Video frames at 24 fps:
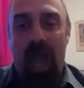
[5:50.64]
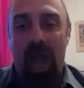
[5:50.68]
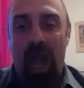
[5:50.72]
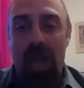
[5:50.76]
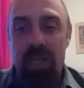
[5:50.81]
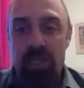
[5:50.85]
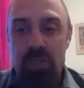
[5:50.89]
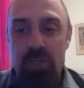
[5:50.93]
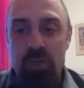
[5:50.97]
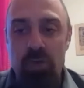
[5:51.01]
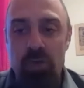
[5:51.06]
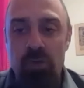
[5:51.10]

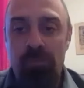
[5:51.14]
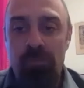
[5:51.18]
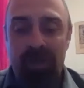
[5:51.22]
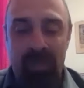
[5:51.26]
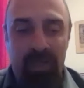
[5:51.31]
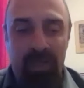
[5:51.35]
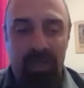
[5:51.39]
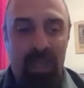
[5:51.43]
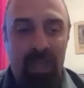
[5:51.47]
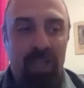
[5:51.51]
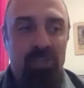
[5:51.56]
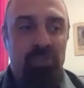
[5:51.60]
Human
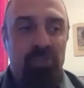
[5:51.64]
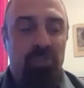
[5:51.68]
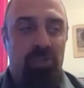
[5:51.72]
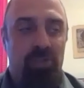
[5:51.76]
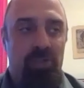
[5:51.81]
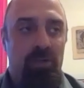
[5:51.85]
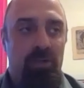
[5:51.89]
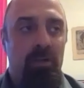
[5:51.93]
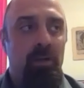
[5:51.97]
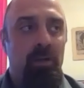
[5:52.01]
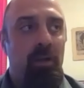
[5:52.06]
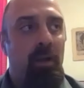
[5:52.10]

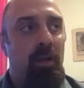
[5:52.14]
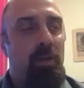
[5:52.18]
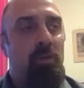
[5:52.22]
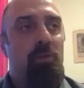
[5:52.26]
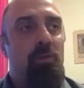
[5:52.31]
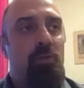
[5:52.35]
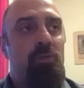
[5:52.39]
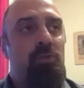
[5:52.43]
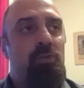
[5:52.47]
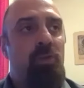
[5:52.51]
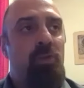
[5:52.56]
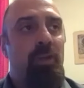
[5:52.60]
nature
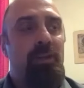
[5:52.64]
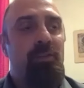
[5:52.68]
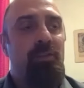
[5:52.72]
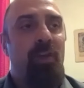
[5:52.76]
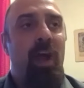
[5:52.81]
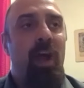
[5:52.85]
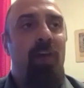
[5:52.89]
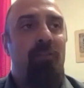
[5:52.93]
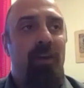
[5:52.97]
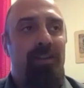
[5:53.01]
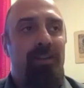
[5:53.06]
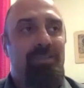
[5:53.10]
usually
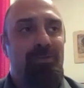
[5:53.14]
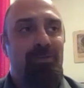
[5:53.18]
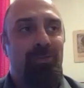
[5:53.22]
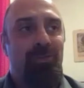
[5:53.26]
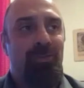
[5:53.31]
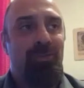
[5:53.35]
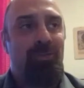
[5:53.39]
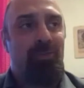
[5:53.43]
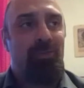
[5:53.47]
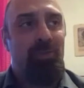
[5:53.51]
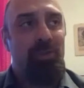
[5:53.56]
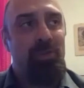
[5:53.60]
drive us to
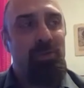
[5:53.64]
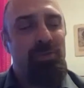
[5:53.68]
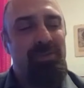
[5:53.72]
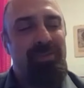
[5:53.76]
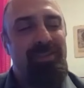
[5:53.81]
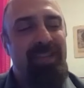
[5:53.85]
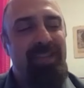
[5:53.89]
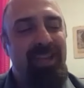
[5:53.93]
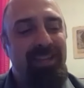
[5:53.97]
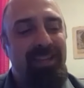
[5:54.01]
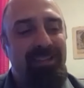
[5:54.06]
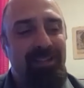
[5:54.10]
use
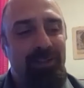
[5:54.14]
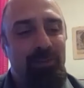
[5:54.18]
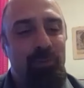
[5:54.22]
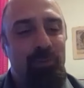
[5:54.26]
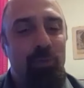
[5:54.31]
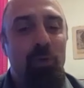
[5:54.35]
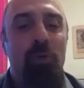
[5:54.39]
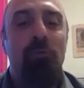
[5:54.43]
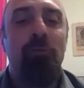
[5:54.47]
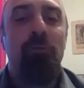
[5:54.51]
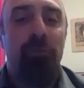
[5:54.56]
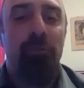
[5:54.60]
data to
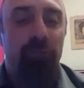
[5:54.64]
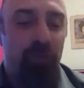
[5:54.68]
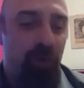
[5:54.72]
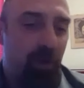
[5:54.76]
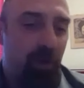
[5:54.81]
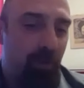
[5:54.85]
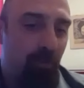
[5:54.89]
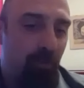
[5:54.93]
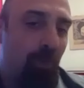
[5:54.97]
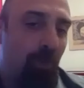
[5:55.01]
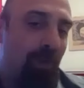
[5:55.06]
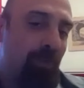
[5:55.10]

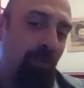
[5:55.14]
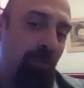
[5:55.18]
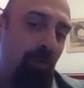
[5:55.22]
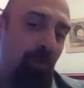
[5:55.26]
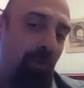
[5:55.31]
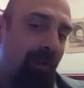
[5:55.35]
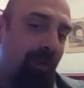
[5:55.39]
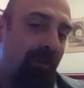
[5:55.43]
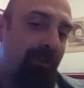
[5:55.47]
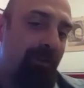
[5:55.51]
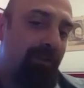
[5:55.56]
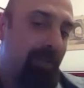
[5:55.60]
confirm what you
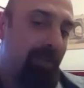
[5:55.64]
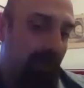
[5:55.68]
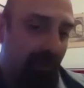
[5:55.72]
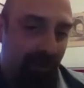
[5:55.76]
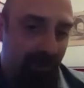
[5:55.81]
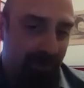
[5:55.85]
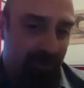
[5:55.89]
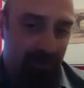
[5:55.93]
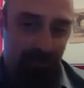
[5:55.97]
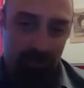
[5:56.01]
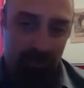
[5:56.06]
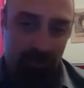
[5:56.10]
already
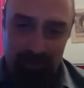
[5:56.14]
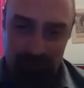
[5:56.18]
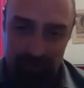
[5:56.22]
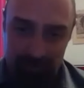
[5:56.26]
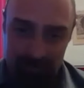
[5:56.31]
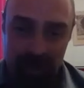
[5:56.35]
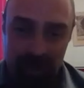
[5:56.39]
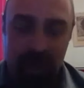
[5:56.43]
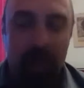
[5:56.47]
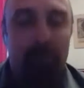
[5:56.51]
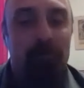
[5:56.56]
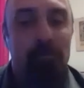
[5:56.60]
think is true,
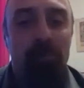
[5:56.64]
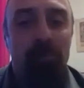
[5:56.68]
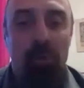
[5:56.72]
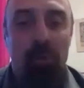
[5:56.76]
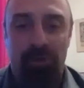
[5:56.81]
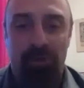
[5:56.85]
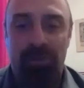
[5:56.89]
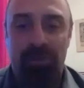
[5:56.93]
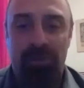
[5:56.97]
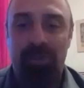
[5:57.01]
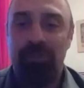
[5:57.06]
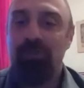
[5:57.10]
more
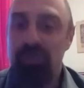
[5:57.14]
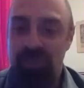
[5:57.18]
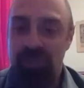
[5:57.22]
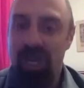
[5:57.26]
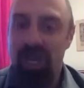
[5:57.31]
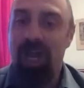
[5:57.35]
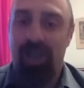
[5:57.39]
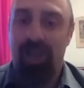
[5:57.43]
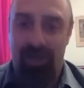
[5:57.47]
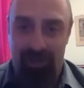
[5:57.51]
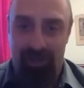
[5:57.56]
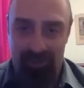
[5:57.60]
than to
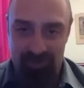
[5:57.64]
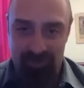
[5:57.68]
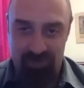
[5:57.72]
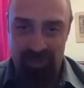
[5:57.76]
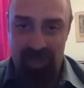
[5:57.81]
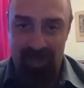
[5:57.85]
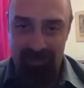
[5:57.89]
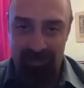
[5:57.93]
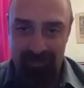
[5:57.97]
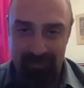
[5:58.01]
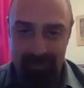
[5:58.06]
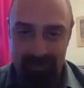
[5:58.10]
challenge
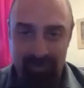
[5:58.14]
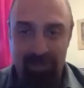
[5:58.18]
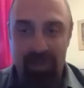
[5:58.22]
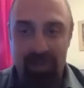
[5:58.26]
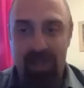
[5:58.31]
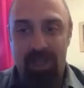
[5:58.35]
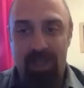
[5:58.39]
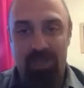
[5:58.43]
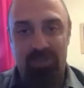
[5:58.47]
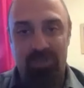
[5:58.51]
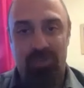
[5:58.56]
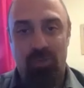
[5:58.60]
that.
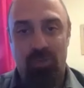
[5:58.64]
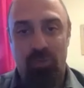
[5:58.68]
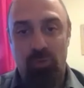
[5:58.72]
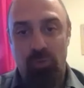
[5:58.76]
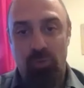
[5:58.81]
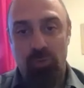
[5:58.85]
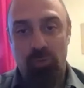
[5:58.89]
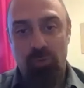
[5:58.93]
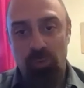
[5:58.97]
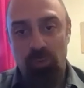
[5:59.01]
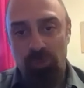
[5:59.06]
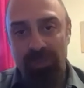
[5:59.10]
So
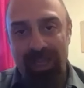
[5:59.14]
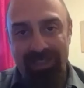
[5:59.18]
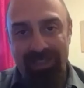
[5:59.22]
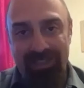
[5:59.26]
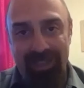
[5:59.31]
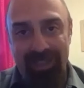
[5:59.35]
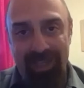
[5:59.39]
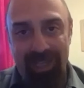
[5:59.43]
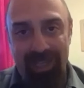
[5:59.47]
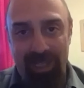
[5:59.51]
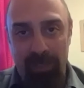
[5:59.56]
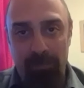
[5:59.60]
to do that
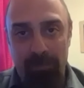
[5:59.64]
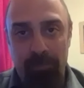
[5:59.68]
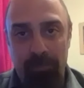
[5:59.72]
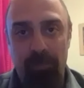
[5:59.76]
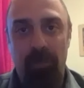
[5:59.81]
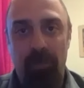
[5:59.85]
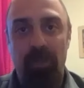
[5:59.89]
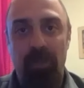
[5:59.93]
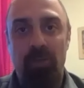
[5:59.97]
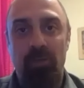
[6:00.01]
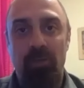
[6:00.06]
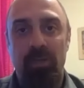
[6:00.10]
leap,
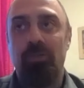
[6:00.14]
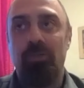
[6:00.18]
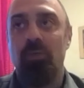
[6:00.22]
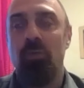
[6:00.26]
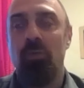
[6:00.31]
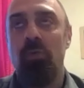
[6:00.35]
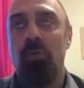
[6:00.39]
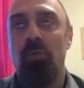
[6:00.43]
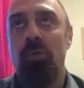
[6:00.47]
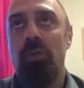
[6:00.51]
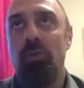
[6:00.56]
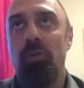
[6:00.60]
you need
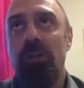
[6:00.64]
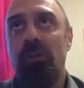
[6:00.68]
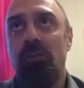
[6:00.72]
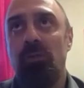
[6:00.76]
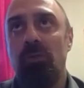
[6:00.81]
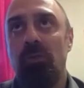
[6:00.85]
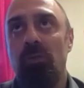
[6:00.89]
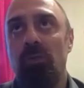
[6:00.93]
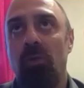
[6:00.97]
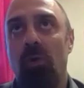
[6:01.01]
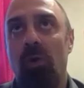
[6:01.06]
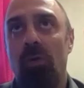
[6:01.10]

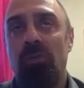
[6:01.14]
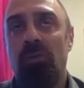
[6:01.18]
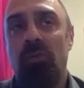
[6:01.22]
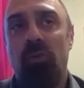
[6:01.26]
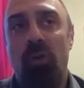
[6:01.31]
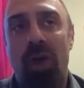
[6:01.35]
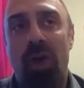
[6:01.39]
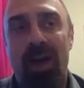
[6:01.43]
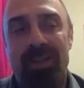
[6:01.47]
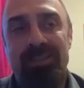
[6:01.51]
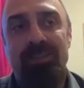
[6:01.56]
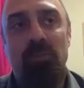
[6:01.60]
to
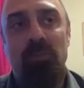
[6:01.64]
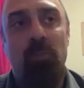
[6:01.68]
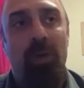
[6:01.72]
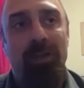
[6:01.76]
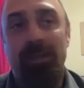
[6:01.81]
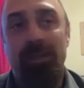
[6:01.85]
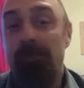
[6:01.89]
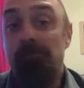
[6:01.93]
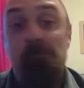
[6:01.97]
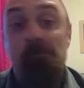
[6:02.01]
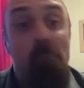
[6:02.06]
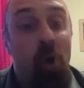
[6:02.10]
trust what
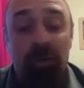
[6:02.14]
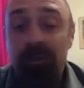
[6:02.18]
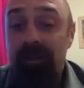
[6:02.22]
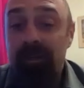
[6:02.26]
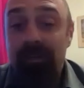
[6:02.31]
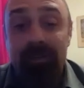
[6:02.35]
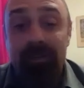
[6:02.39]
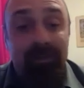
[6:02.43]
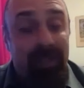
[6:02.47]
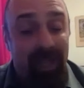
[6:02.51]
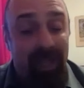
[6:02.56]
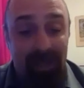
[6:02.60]
a
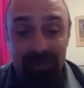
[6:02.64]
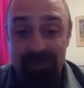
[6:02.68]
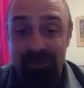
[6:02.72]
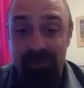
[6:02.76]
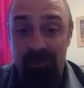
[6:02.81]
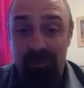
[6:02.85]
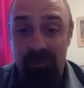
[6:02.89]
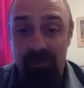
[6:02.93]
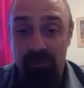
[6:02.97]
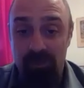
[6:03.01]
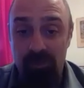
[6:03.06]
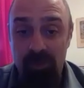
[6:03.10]
model
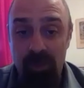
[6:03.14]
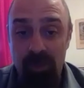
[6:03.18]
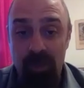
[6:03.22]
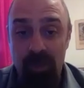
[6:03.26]
tells you